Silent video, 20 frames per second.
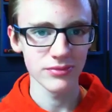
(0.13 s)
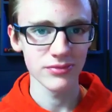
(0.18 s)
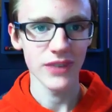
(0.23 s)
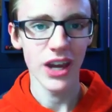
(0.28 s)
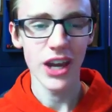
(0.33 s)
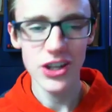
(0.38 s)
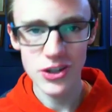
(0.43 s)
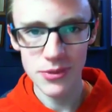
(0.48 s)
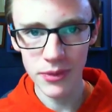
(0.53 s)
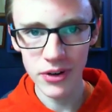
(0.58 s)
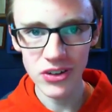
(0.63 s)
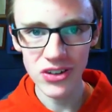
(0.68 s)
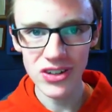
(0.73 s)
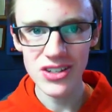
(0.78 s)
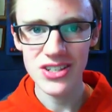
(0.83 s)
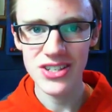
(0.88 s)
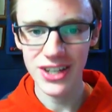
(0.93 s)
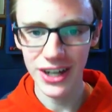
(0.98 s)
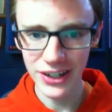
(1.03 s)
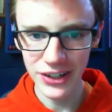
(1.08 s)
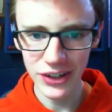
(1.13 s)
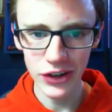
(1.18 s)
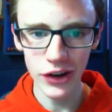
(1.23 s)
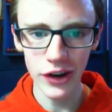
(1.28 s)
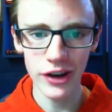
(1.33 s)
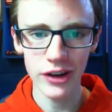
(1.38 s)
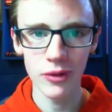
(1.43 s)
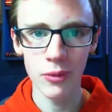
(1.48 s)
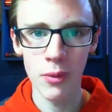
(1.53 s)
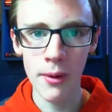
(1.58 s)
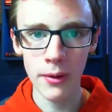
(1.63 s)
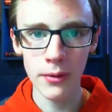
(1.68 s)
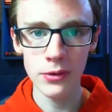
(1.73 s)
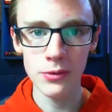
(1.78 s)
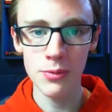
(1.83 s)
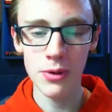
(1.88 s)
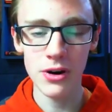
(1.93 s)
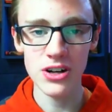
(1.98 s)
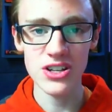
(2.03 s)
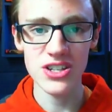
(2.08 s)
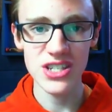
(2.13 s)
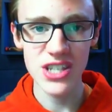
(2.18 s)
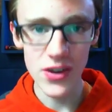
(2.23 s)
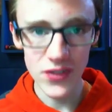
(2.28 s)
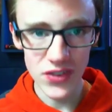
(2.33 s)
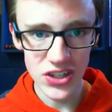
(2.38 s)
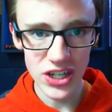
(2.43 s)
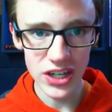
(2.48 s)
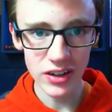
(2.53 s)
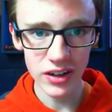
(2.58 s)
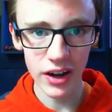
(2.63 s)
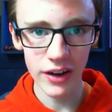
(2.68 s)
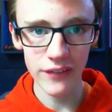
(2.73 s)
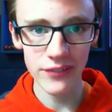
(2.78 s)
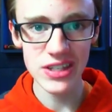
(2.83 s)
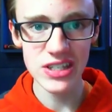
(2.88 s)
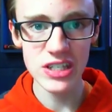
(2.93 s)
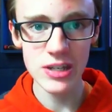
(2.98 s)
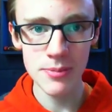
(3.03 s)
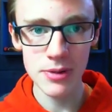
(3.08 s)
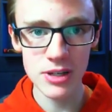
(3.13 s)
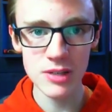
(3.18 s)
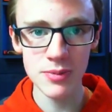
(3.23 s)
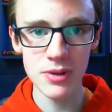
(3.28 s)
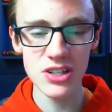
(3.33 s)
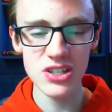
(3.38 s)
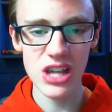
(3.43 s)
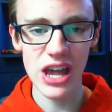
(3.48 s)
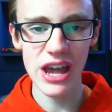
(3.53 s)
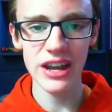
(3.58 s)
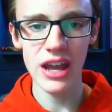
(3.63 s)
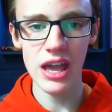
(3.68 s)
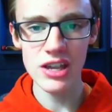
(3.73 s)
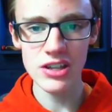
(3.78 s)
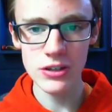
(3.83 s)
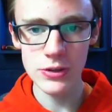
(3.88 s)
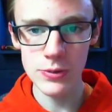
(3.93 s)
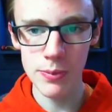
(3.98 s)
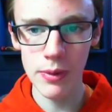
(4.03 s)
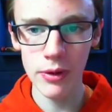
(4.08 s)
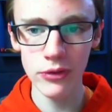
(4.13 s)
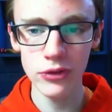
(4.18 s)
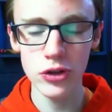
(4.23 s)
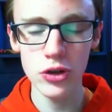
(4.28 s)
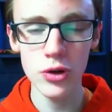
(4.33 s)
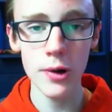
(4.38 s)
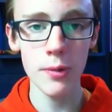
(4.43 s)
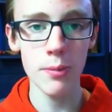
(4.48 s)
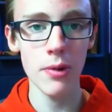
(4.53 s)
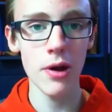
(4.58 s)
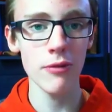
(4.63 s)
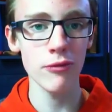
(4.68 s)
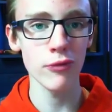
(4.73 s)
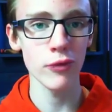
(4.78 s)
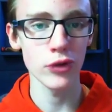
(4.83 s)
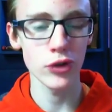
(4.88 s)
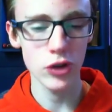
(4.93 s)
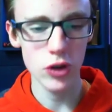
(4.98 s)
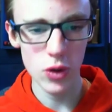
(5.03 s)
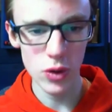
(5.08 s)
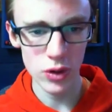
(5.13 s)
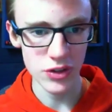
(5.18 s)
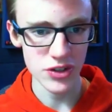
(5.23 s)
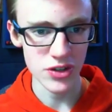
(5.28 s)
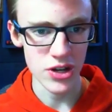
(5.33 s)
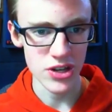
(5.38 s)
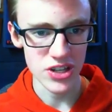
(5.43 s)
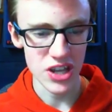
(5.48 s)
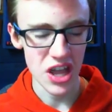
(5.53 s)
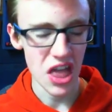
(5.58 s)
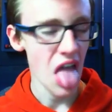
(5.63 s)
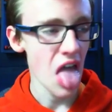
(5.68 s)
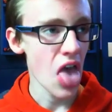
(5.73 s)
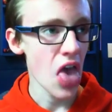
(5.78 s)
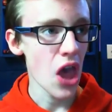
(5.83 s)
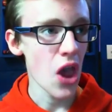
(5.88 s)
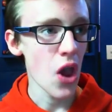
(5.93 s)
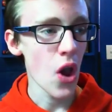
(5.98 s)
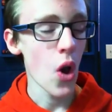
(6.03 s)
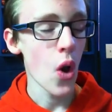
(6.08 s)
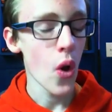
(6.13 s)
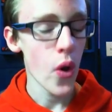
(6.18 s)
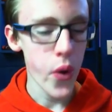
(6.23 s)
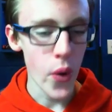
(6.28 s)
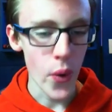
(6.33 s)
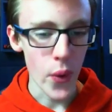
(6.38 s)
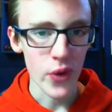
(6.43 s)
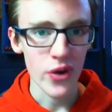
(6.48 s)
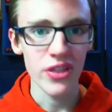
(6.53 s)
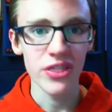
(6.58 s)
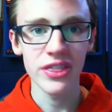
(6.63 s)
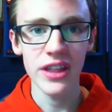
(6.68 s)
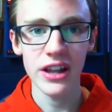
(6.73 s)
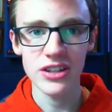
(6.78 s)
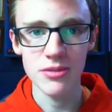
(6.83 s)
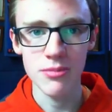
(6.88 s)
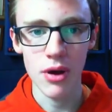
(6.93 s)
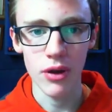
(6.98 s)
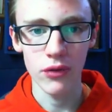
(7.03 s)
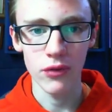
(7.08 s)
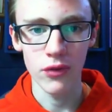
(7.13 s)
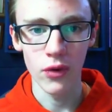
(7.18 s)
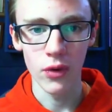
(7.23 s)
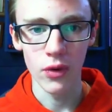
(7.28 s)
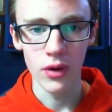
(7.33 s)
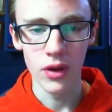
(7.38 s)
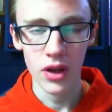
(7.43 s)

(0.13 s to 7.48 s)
It's your Marty signing in. Welcome to part 17 of the C++ and SFML 2D platformer tutorial series. Phew, that's a mouthful.